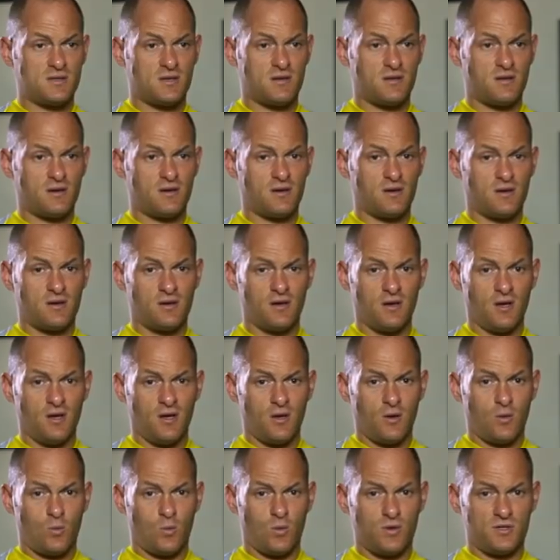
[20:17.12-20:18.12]
I think
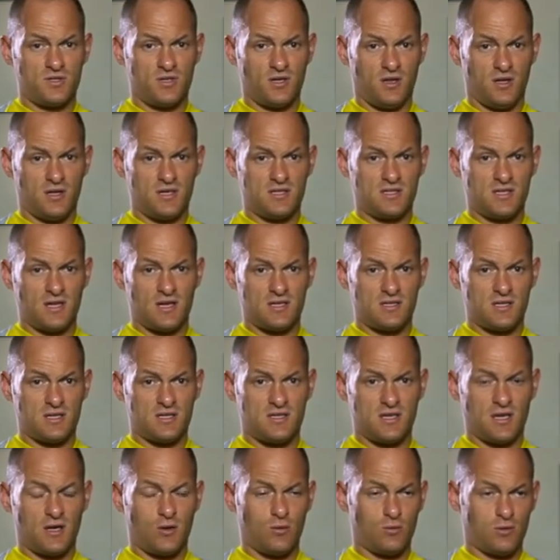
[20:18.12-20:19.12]
once the league starts to
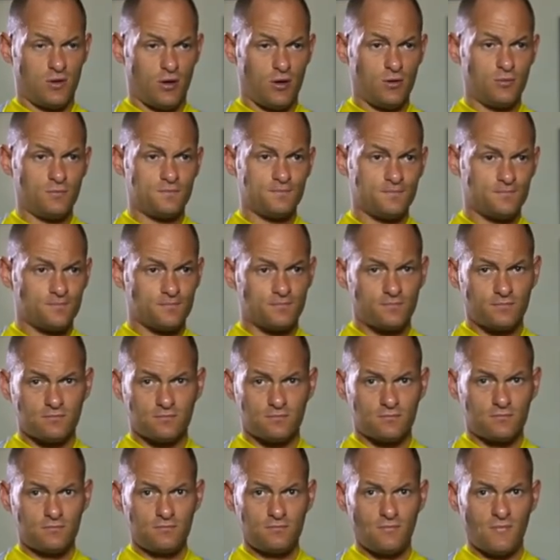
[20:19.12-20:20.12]
settle down,
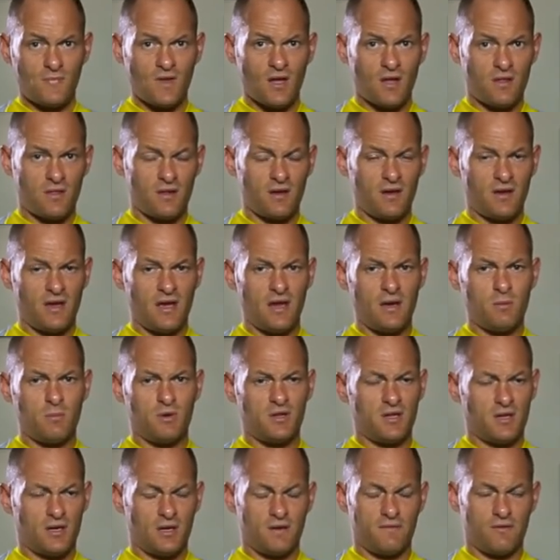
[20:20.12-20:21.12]
I think
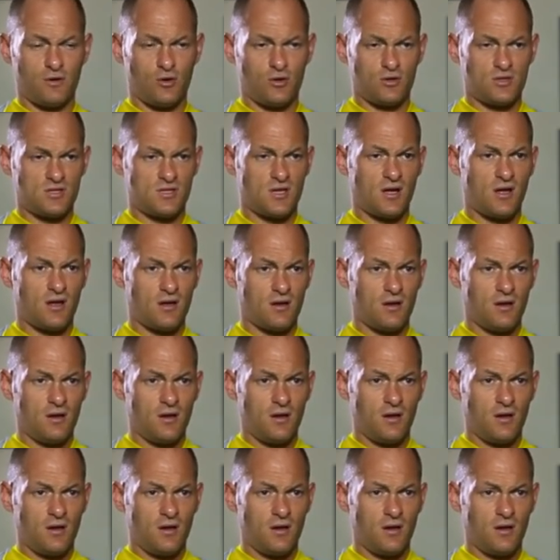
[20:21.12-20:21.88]
anybody can have a good start.